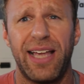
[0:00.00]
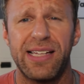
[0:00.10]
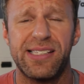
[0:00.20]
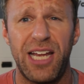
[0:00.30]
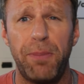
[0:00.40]
a
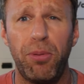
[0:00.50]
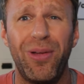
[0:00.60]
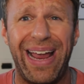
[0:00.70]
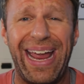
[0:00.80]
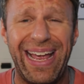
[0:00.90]

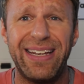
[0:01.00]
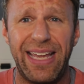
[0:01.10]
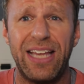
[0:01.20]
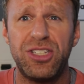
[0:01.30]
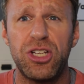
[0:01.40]
sample and
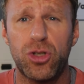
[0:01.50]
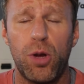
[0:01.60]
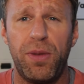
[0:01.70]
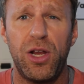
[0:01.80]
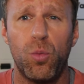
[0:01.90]
in
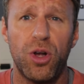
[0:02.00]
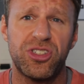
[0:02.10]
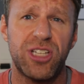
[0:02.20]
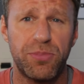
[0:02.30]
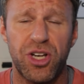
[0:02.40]
determining what
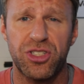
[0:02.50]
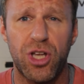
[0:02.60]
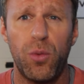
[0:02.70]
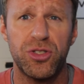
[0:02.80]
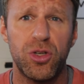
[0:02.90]
subjects
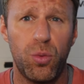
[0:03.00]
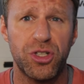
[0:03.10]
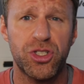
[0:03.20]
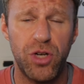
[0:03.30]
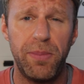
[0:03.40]
go into
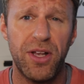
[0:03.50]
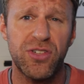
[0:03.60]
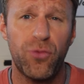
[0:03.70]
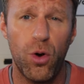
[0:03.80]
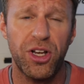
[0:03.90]
which treatments
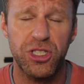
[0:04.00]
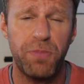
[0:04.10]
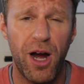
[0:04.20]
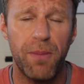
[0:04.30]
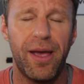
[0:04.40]
for an
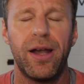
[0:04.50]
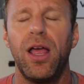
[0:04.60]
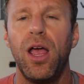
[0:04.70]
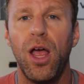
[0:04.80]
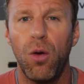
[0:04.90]
experiment?
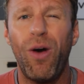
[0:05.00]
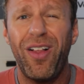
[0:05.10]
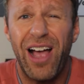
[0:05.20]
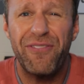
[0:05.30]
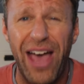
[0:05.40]

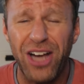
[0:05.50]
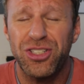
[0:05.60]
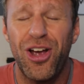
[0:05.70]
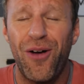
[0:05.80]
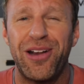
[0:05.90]
Well, I've
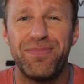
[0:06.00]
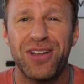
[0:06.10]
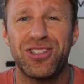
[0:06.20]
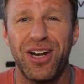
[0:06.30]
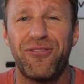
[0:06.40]
actually already
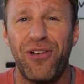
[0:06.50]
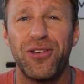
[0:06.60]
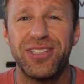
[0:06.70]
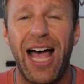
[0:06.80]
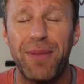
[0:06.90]
mentioned it a
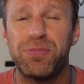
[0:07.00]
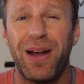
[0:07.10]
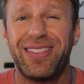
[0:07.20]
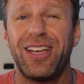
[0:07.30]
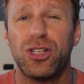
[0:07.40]
few times,
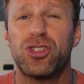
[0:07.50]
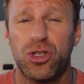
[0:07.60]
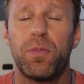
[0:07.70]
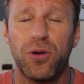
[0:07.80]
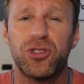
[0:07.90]
but I think it's
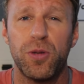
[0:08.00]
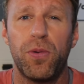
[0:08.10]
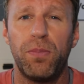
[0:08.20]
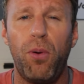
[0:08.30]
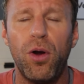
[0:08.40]
super,
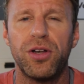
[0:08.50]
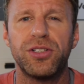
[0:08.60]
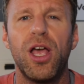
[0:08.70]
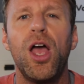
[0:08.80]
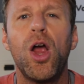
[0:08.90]
super
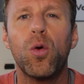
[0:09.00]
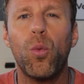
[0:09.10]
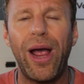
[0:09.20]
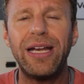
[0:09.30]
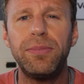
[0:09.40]
important.
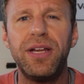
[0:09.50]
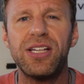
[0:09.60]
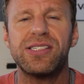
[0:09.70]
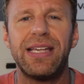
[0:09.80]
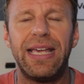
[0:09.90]

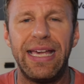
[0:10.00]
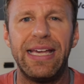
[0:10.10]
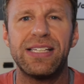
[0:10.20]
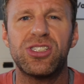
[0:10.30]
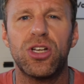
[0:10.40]
Randomness
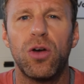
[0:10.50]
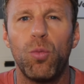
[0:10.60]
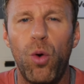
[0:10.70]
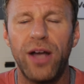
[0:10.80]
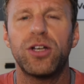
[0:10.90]
is
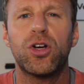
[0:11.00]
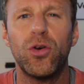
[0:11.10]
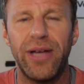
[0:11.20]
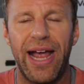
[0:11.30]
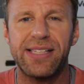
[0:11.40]
what
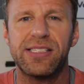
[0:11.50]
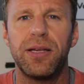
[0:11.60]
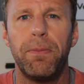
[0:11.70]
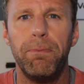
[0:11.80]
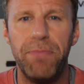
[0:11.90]
creates
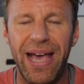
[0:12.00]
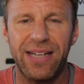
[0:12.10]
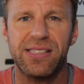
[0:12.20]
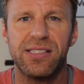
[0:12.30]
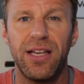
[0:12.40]

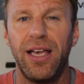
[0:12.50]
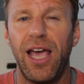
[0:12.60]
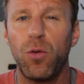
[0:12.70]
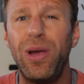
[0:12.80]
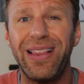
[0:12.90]
mix.
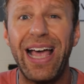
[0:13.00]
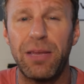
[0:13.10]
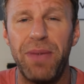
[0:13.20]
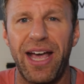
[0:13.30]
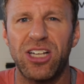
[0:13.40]
And we
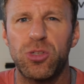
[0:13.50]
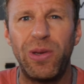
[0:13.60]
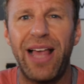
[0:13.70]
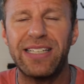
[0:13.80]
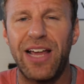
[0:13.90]
like mix,
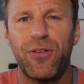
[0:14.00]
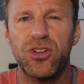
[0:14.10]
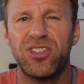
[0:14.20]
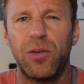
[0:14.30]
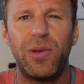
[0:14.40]
we like
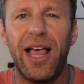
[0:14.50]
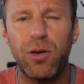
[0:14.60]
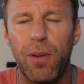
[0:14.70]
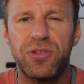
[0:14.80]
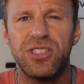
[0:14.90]
diversity, we
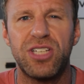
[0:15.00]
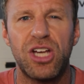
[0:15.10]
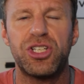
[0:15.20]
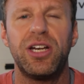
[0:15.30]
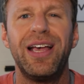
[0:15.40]
like
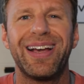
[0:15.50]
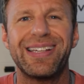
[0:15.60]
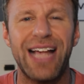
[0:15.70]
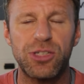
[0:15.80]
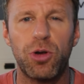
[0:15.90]
representation
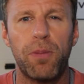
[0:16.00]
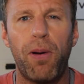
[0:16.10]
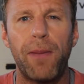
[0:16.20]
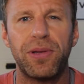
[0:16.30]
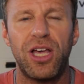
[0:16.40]
because that's what our
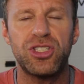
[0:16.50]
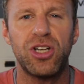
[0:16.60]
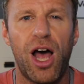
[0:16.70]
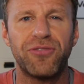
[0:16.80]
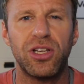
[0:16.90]

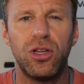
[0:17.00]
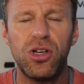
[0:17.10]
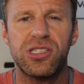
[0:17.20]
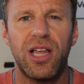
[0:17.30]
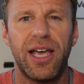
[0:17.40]
population often
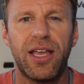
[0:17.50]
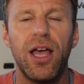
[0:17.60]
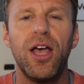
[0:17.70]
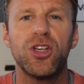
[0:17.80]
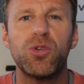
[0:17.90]
looks like.
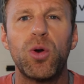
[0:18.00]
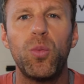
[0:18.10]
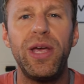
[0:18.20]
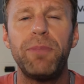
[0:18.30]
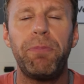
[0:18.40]
So
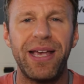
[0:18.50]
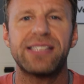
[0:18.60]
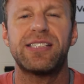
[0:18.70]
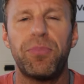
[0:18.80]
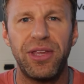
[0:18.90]
when we pick
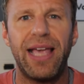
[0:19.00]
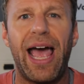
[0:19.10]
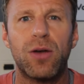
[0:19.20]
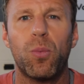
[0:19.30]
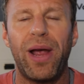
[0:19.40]
something
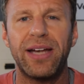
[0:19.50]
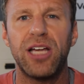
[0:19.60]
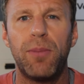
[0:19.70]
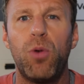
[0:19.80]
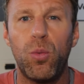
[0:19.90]
at
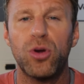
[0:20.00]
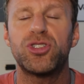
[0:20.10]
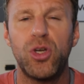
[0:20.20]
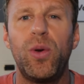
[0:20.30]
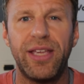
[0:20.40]
random, what we're
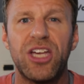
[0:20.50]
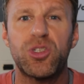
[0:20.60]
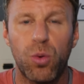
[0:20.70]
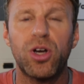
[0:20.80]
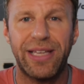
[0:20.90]
doing
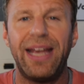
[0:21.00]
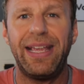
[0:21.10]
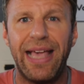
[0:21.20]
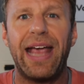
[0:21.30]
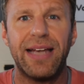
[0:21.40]
is we're
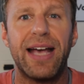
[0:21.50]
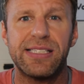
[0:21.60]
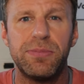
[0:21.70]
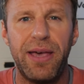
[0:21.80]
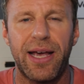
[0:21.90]
getting a
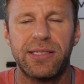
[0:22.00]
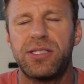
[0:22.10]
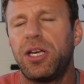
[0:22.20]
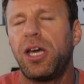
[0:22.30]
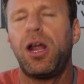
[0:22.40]
nice mix.
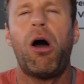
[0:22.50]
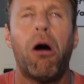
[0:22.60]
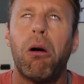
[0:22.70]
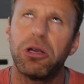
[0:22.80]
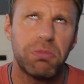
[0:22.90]
Is it gonna
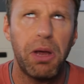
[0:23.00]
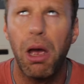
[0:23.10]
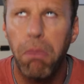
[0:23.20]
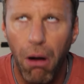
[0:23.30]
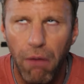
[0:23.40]
always be
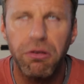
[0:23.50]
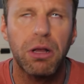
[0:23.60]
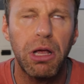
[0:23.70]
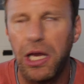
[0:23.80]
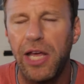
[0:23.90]
a
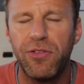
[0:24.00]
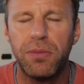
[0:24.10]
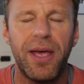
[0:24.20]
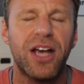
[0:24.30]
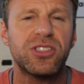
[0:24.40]
perfectly
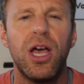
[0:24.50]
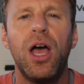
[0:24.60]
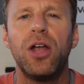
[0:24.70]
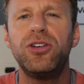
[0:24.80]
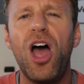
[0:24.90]
even mix?
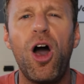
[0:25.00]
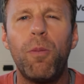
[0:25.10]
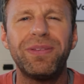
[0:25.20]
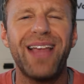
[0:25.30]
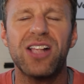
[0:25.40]
No,
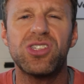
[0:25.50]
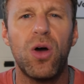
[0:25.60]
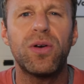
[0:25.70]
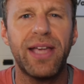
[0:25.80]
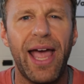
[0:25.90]
but that's
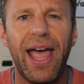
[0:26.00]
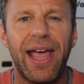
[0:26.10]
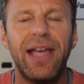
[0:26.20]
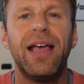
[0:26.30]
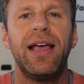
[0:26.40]

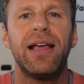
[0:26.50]
okay